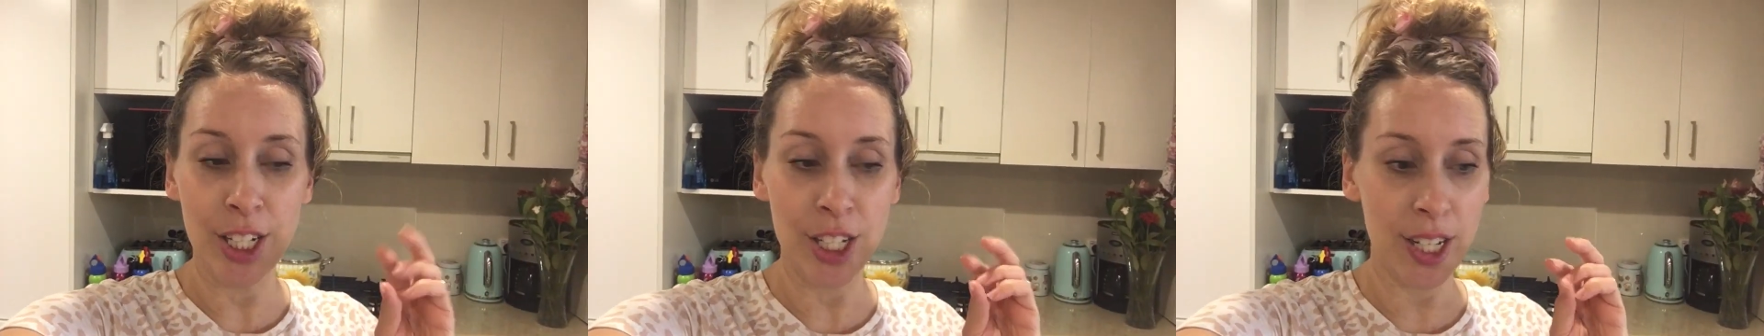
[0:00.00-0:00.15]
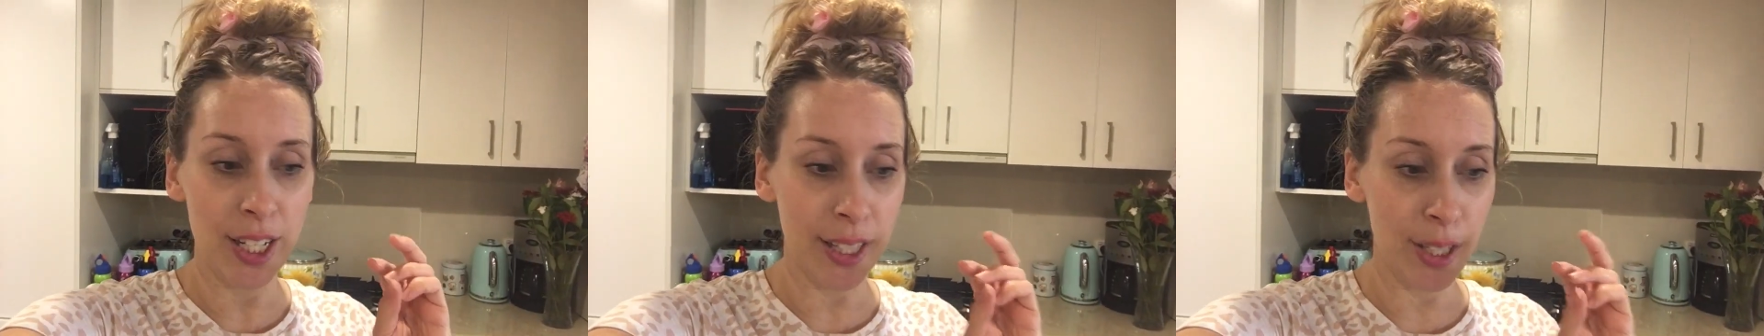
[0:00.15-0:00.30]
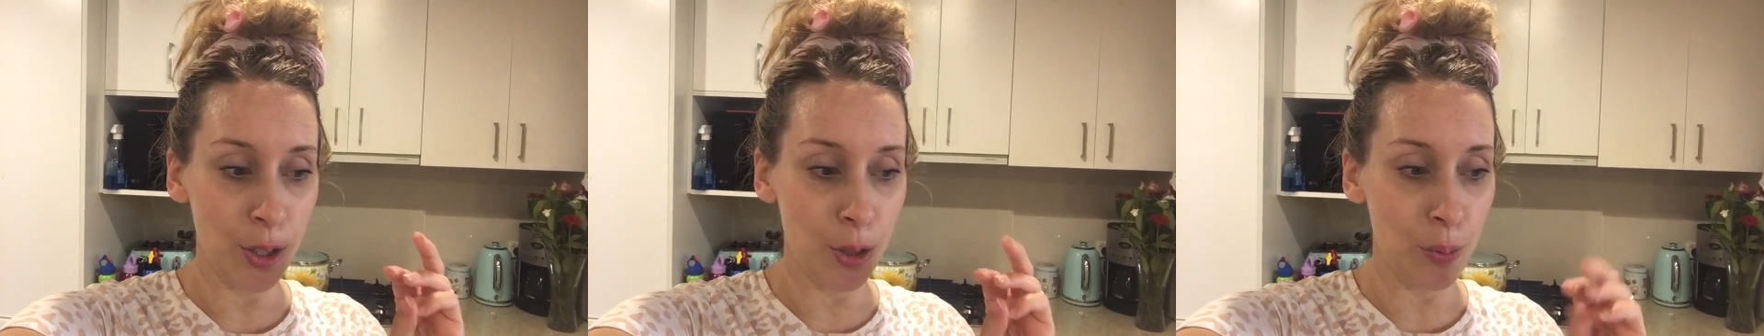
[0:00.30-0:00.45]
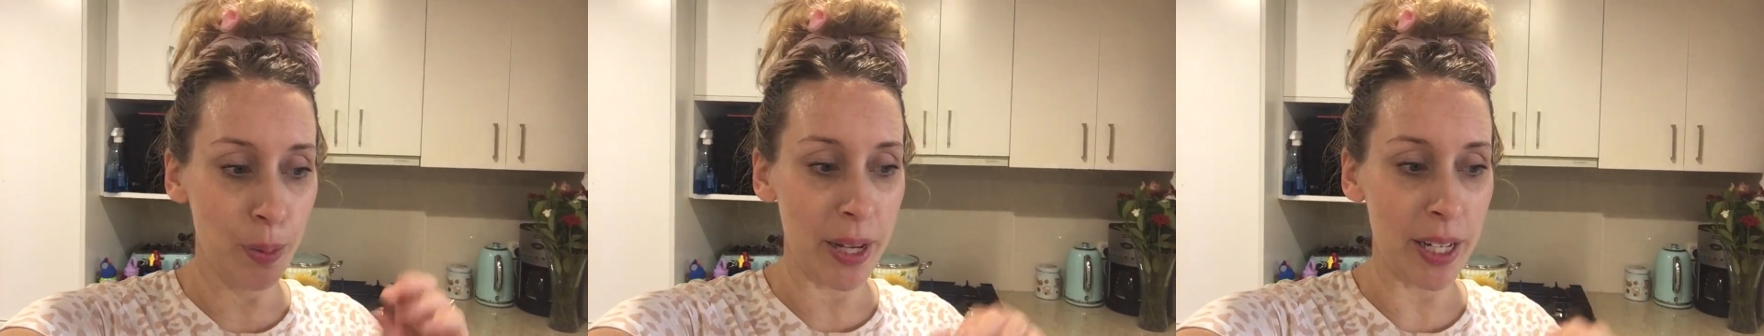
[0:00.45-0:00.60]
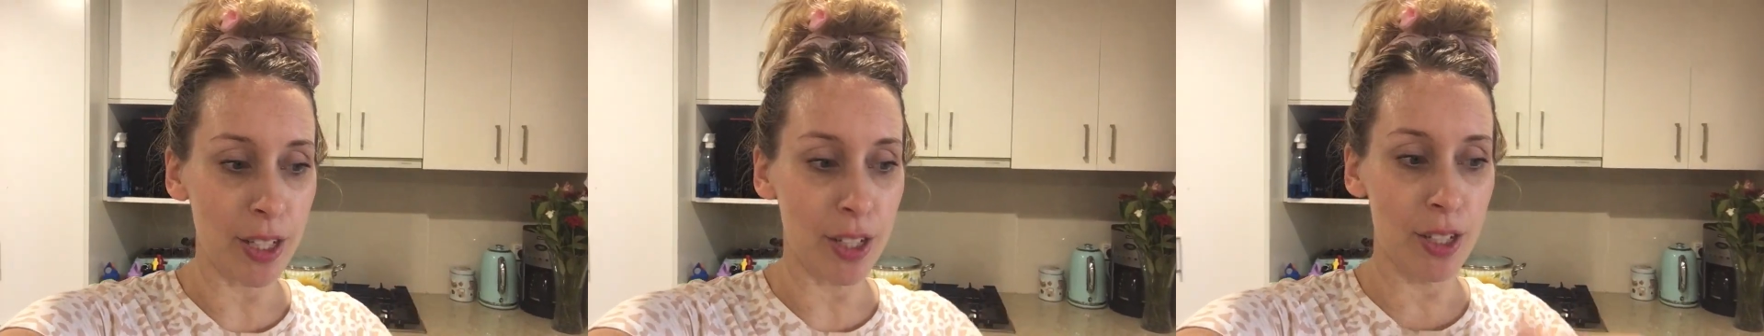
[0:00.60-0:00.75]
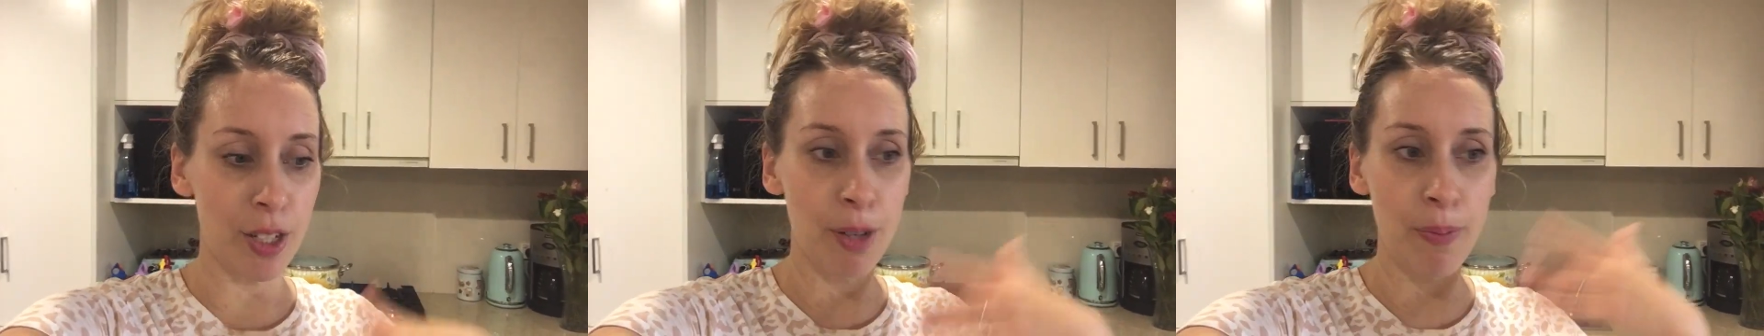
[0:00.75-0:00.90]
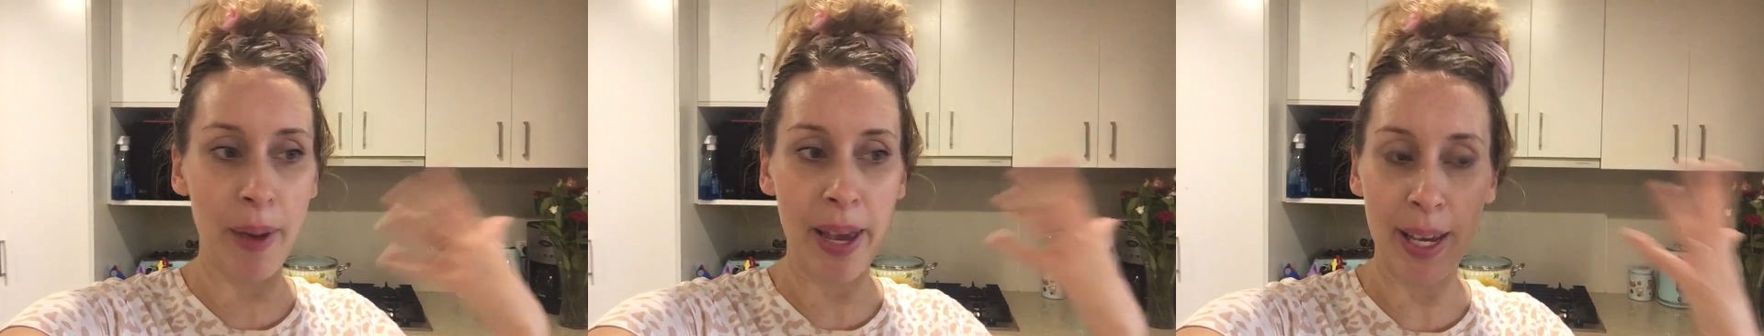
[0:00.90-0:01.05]
it a little bit
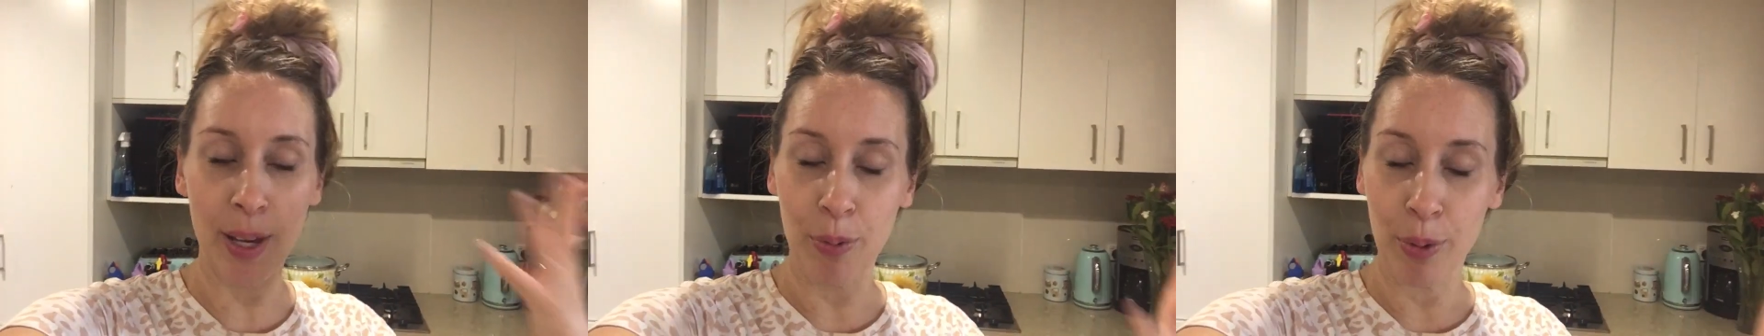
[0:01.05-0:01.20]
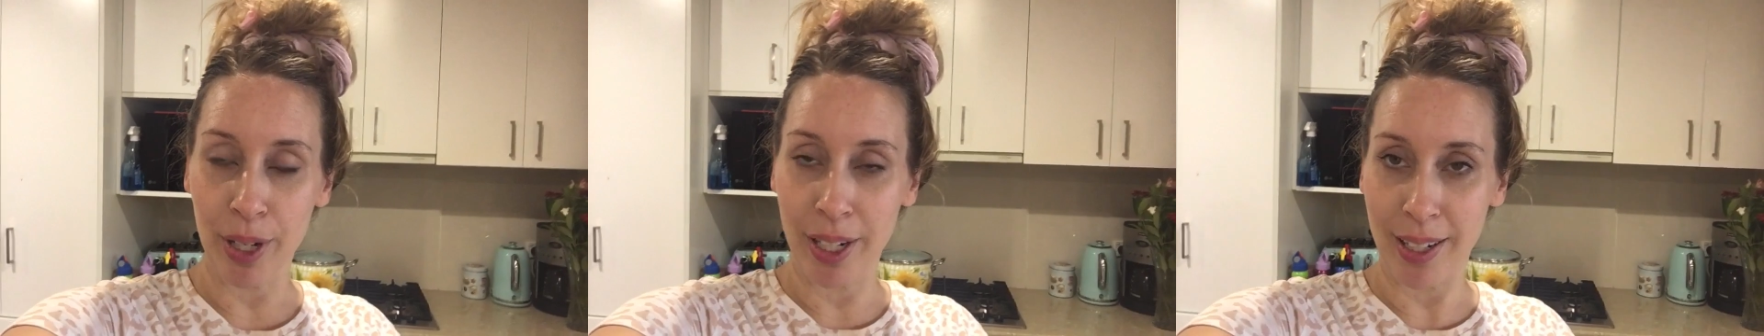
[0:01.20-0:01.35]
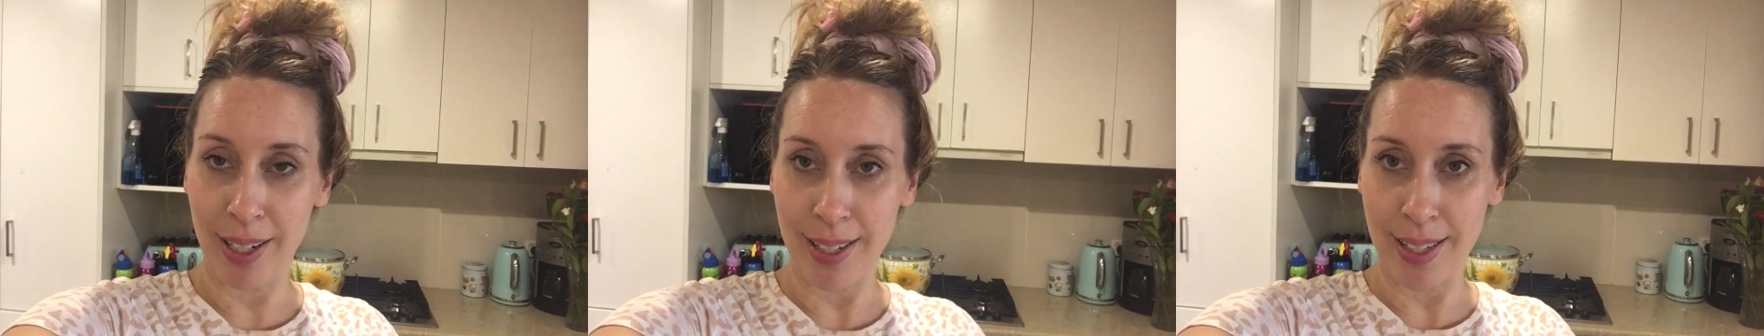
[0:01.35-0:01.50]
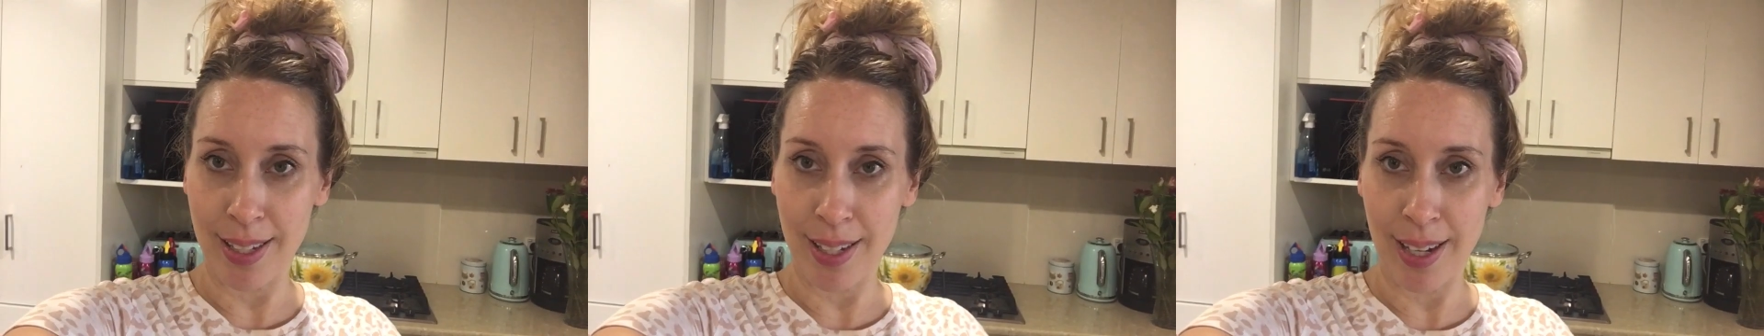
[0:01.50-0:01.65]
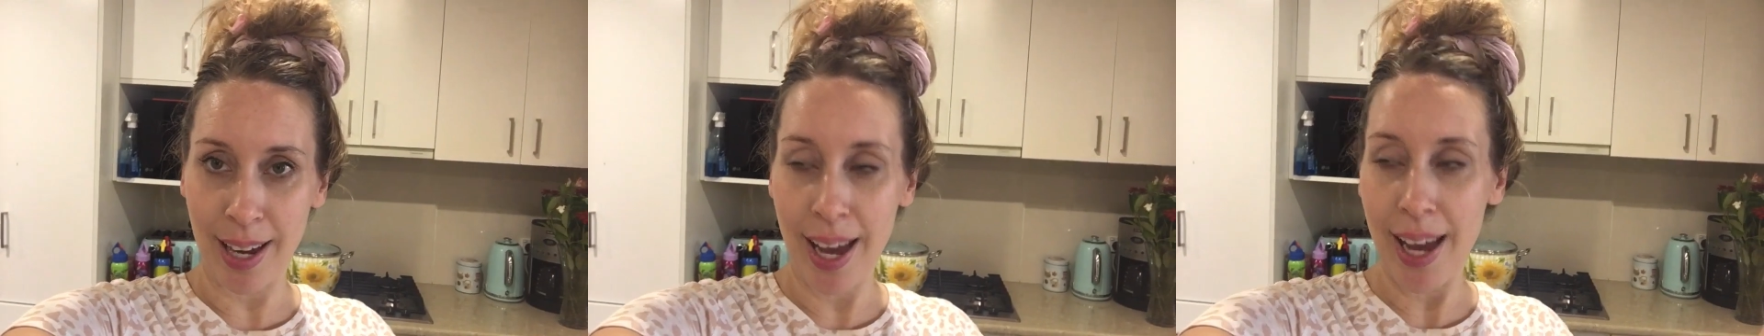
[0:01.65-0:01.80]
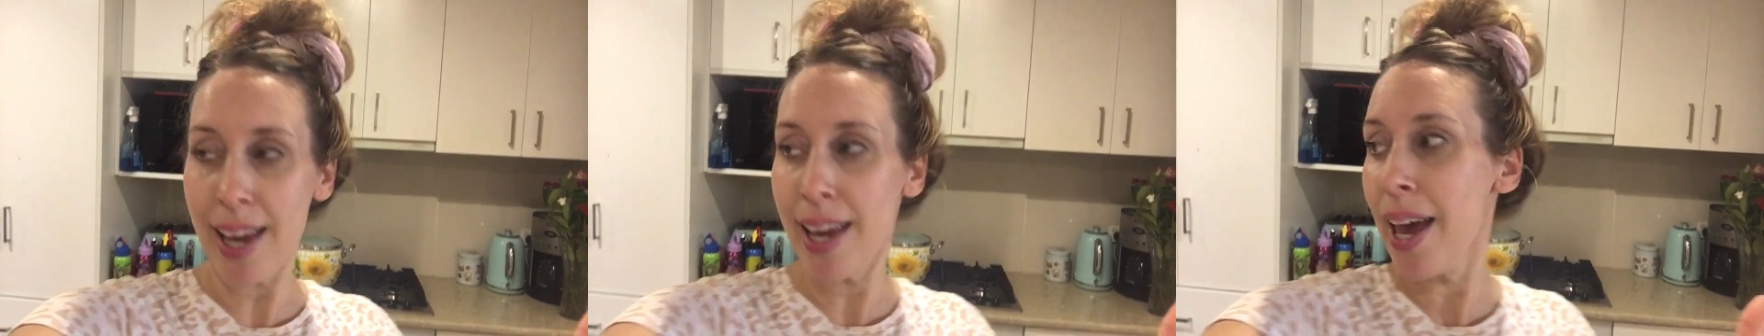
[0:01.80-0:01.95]
to make it what it is today.